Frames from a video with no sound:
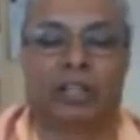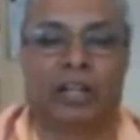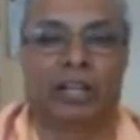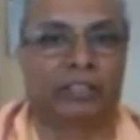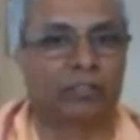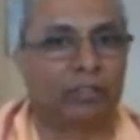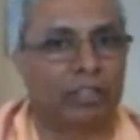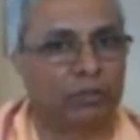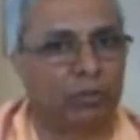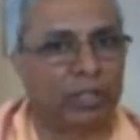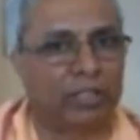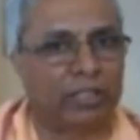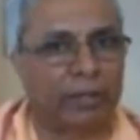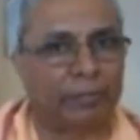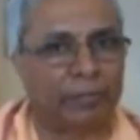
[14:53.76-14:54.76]
Otherwise,
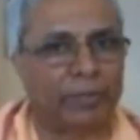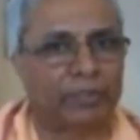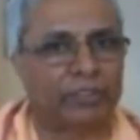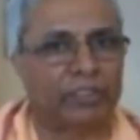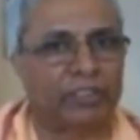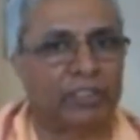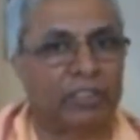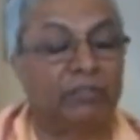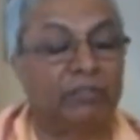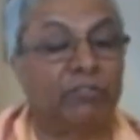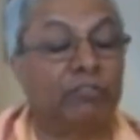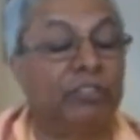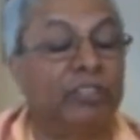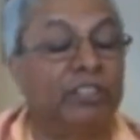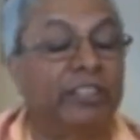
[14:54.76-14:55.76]
what happens if
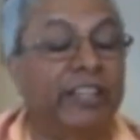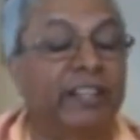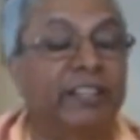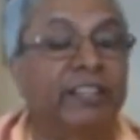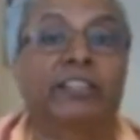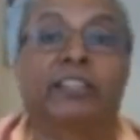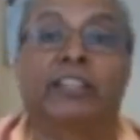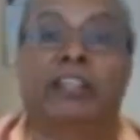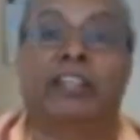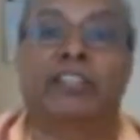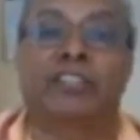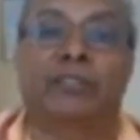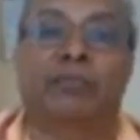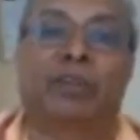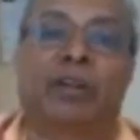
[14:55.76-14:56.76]
we get
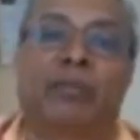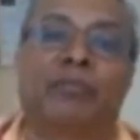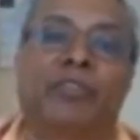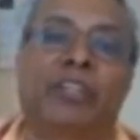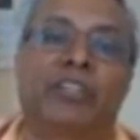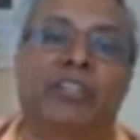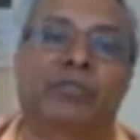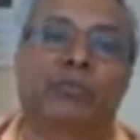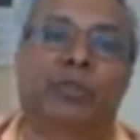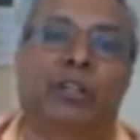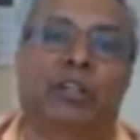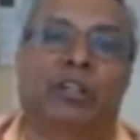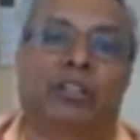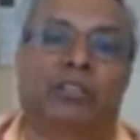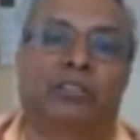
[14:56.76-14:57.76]
detached from this world?
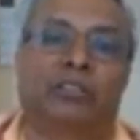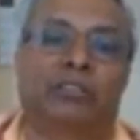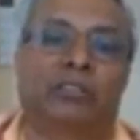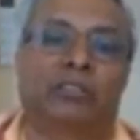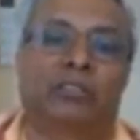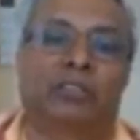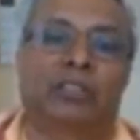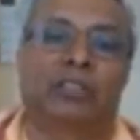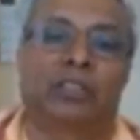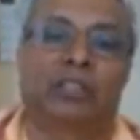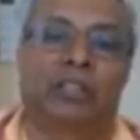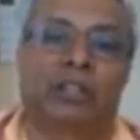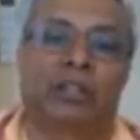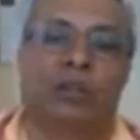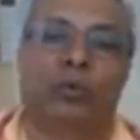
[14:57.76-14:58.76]

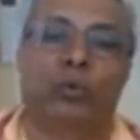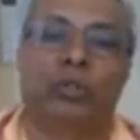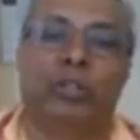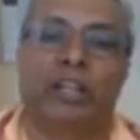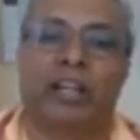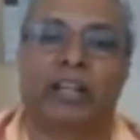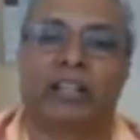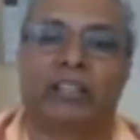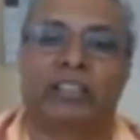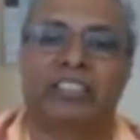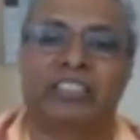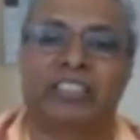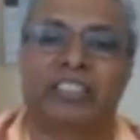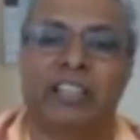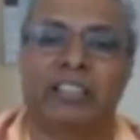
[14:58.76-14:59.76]
We are
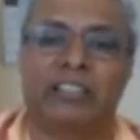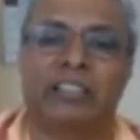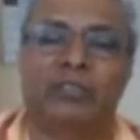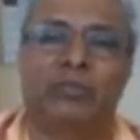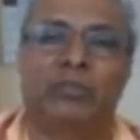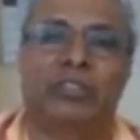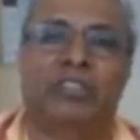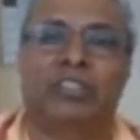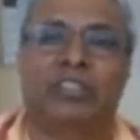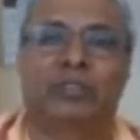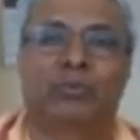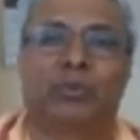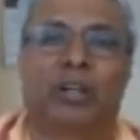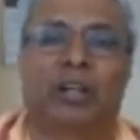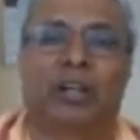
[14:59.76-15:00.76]
disgusted with this
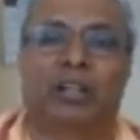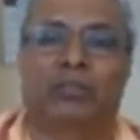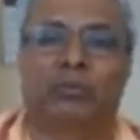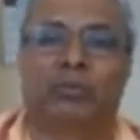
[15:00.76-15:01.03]
world.